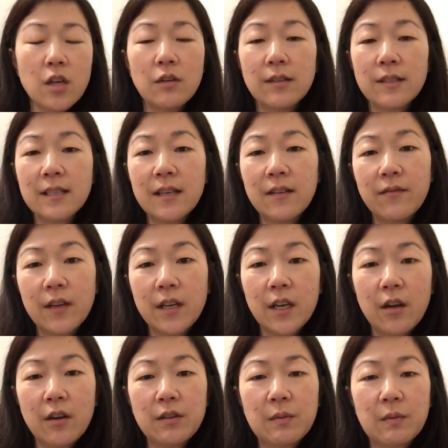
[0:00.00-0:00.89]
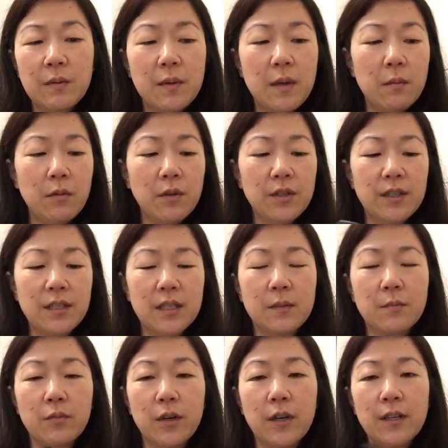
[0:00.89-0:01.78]
you'll see videos where people
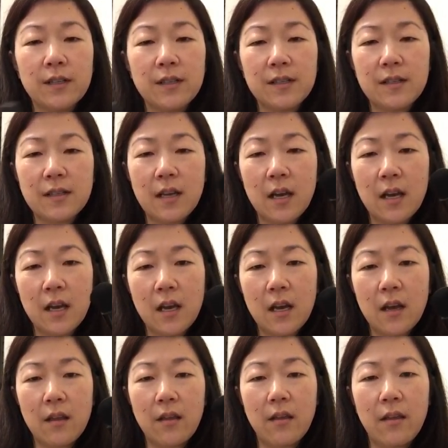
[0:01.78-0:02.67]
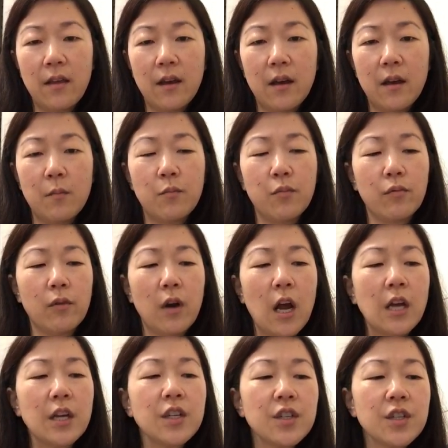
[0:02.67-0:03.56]
just spritz the
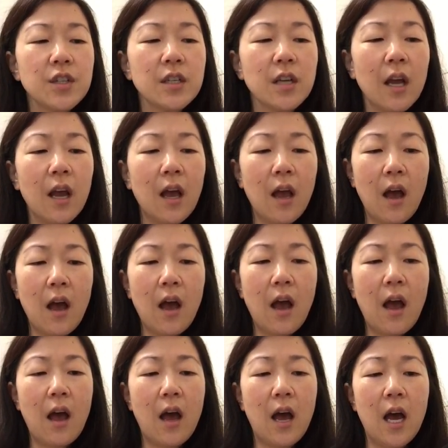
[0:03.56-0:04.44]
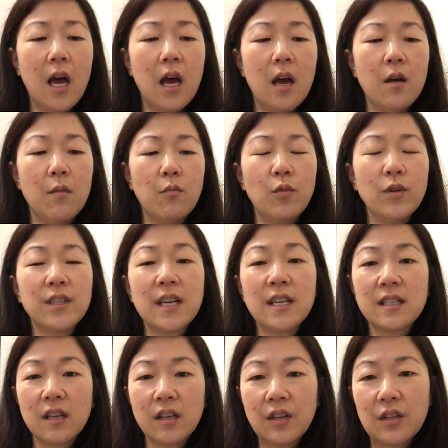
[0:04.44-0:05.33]
brush um, which
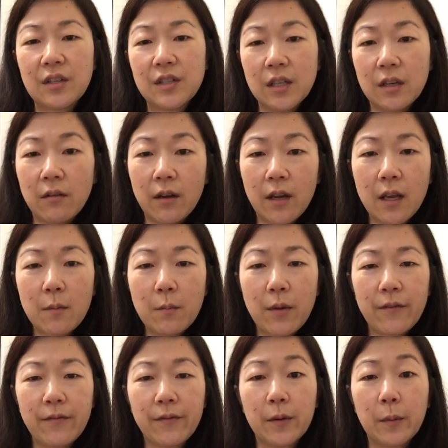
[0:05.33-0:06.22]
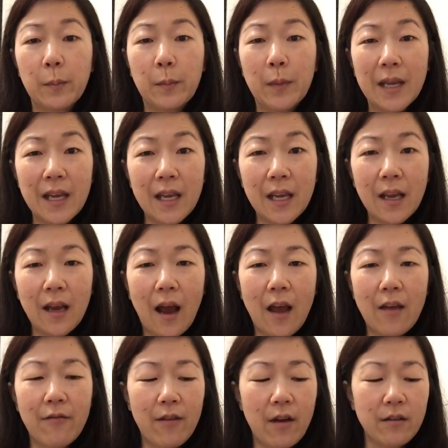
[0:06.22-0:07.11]
I started doing. But for me,
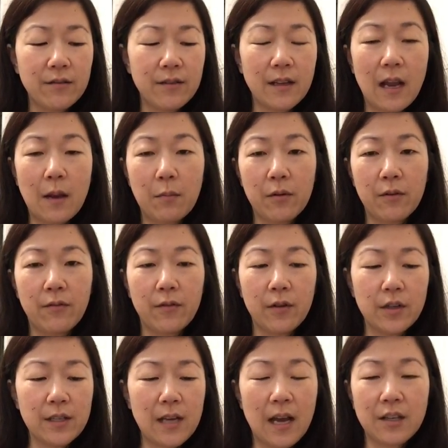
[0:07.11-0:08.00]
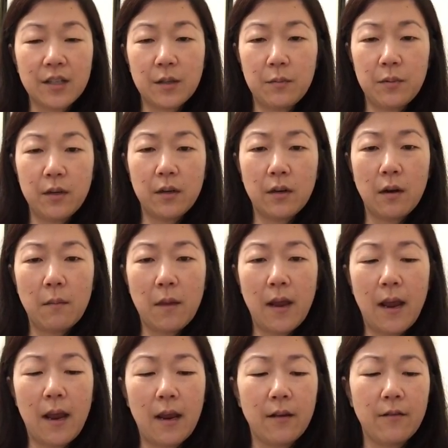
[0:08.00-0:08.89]
I found that I prefer to actually put it on
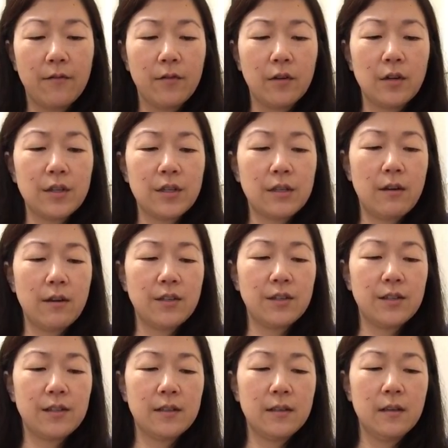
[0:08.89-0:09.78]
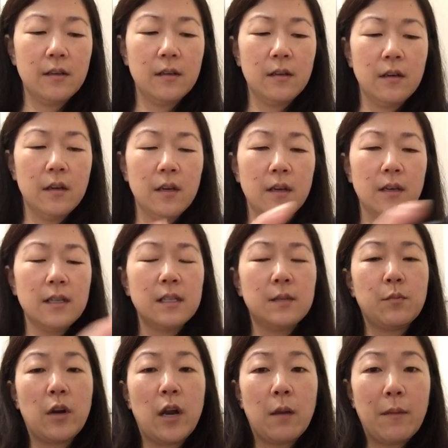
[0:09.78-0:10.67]
my hand first. So I just
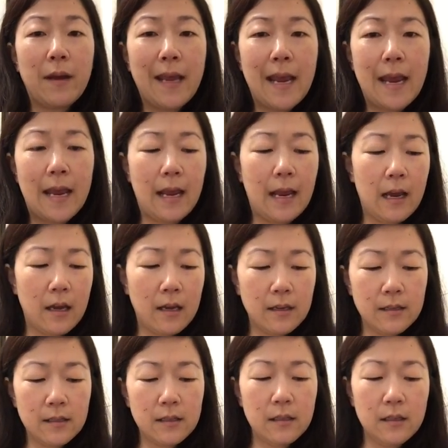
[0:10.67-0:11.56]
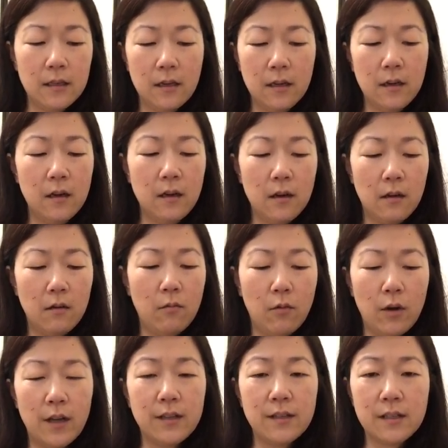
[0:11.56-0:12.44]
spray on my hand
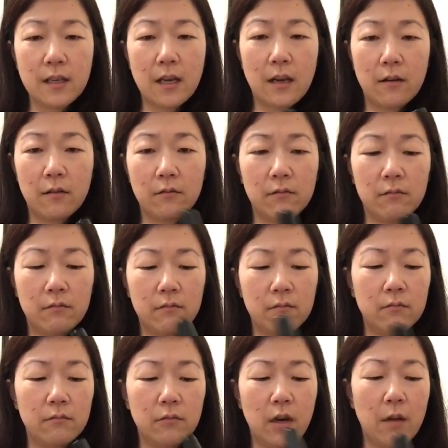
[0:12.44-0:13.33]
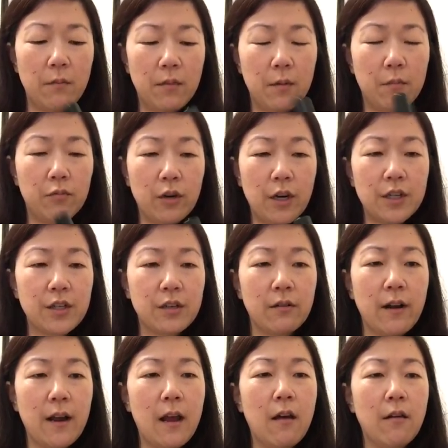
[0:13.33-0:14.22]
once, kind of rub the brush
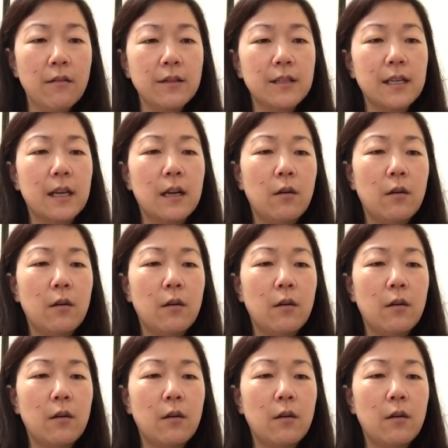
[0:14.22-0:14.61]
around to